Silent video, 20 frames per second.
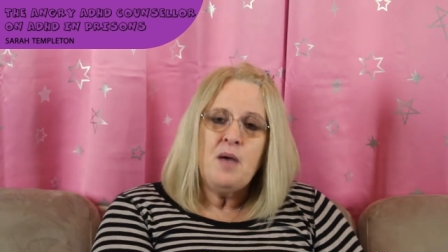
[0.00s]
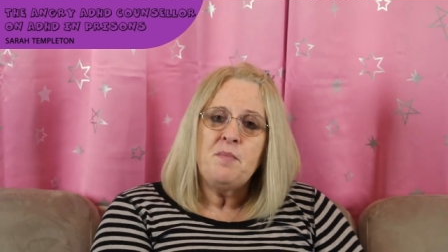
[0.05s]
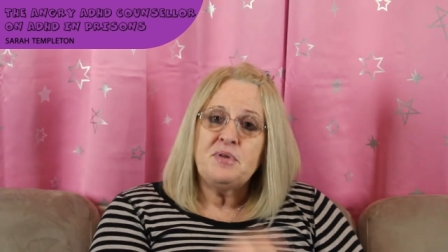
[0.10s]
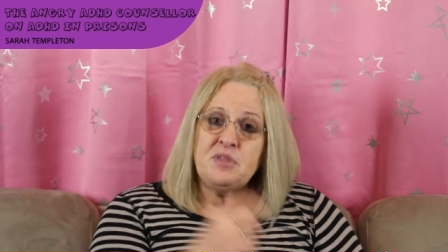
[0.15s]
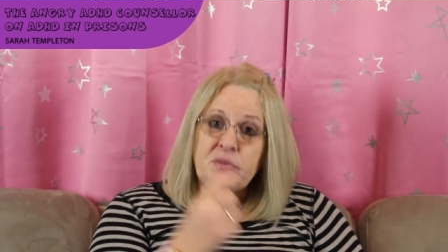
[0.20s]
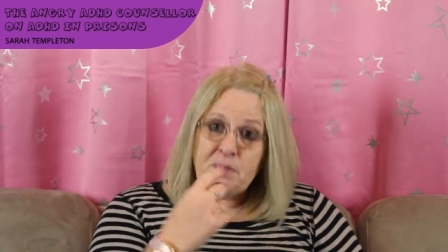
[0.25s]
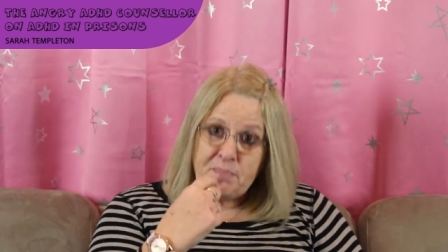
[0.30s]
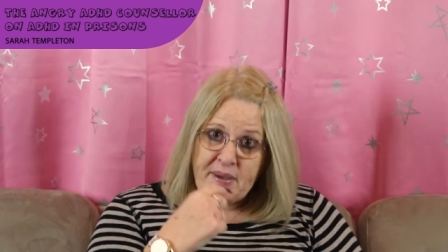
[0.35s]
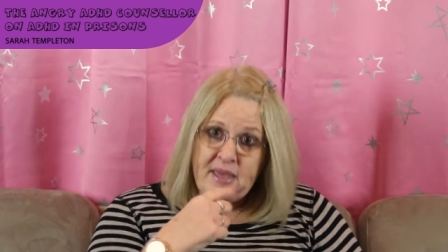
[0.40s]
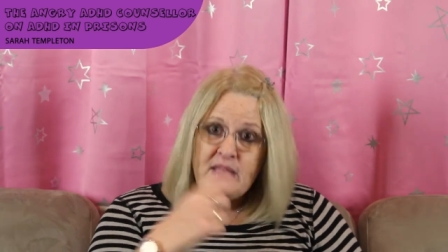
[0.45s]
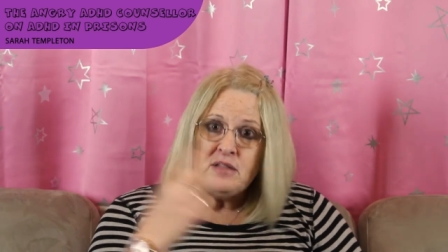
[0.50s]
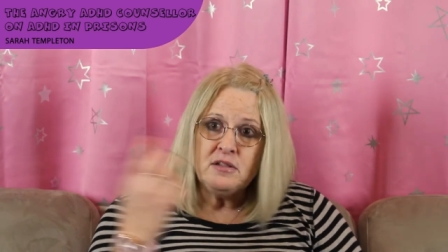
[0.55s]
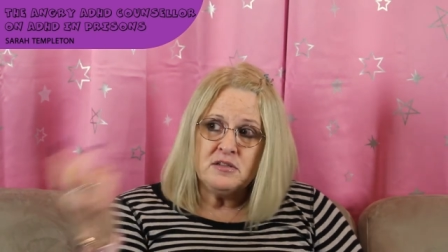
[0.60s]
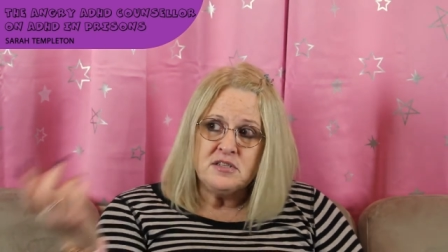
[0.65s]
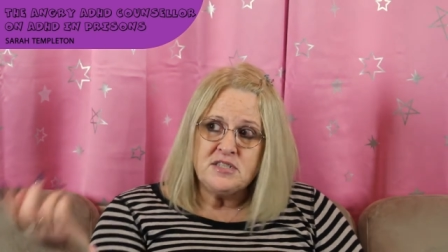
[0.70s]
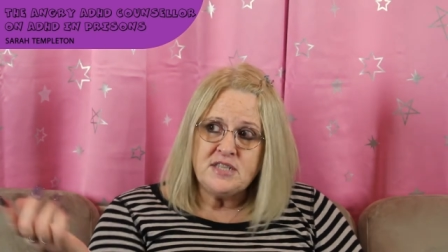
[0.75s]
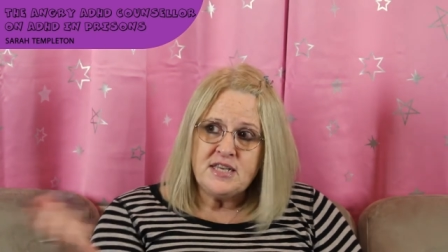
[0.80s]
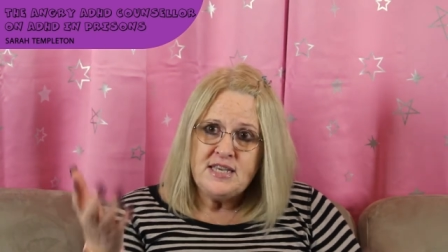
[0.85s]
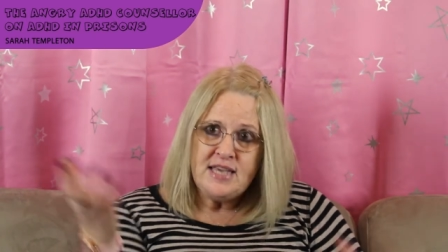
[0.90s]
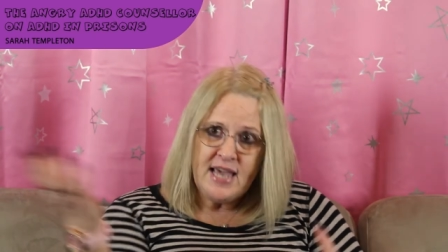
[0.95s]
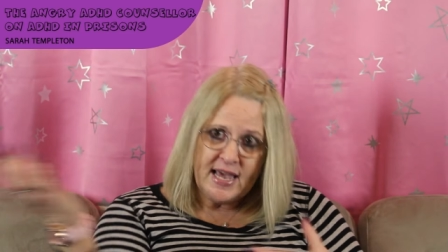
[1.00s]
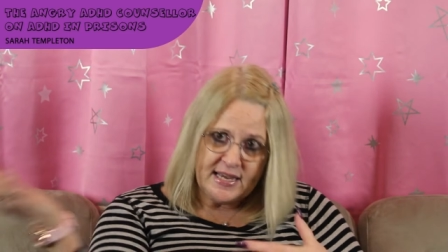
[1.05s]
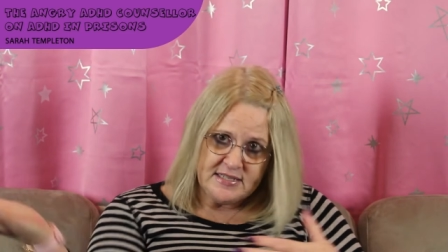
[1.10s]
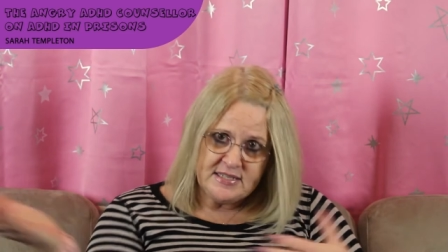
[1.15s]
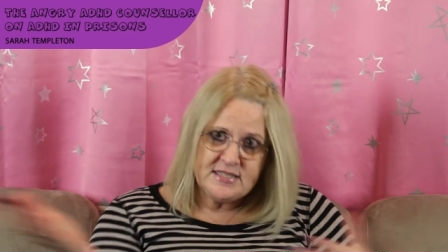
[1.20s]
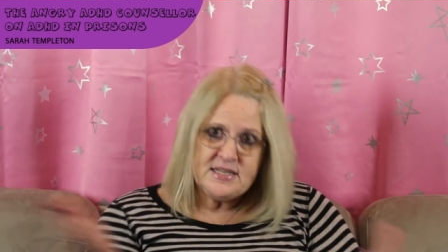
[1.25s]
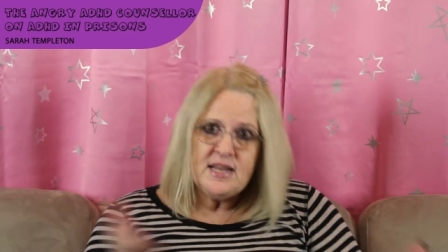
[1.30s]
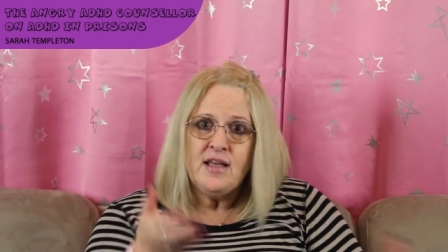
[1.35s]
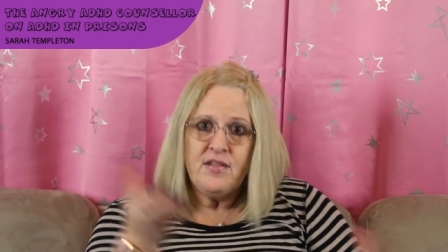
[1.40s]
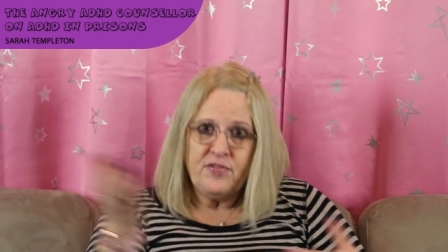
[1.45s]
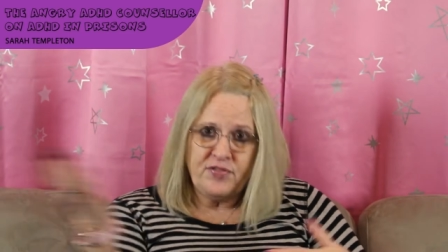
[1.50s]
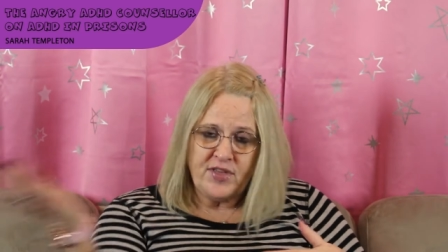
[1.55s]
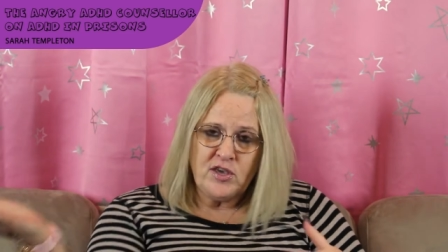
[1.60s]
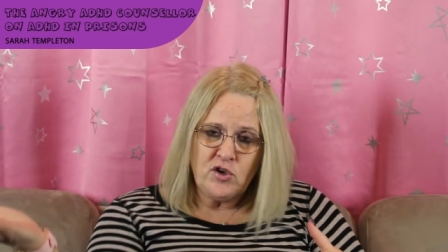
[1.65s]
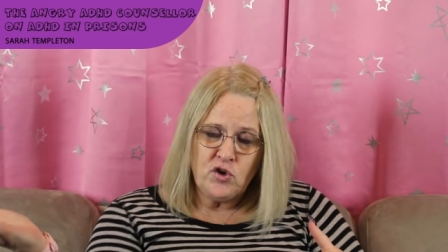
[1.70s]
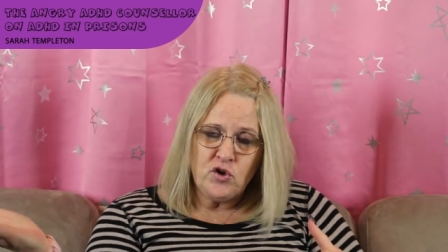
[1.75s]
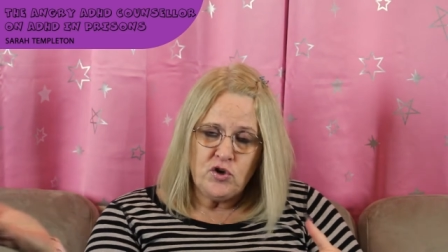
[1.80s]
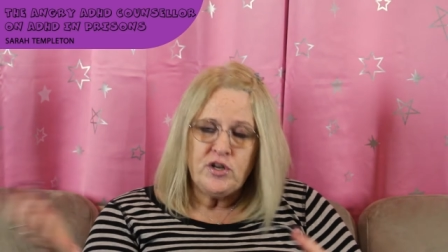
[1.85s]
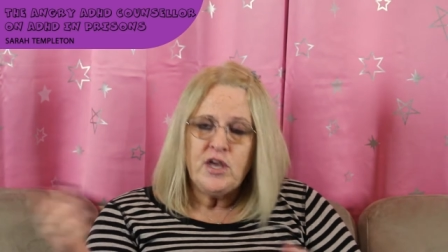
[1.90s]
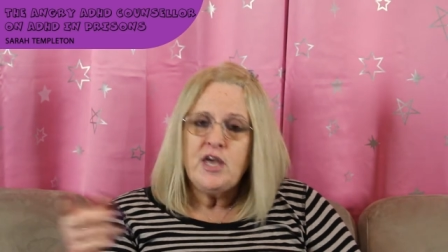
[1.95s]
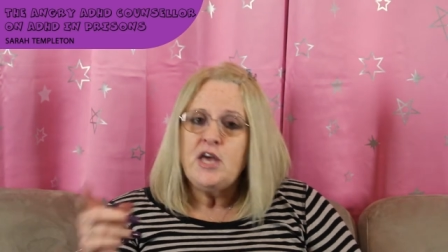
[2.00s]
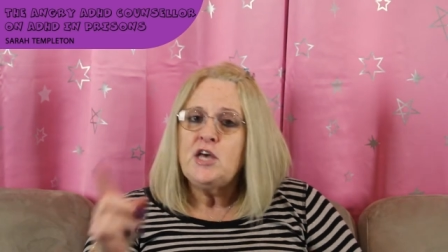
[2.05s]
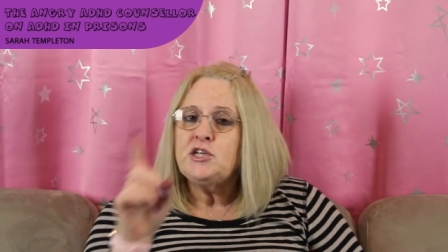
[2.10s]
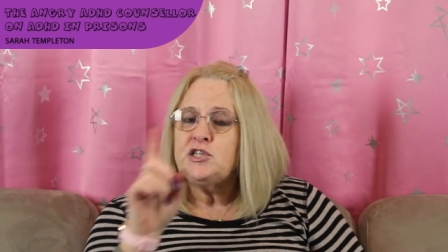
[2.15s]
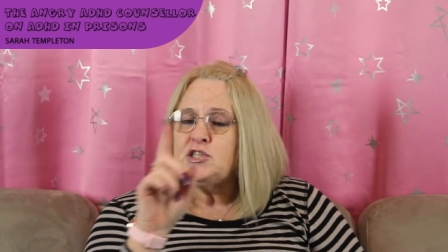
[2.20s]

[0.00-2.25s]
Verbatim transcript: But the pills, yes, they could.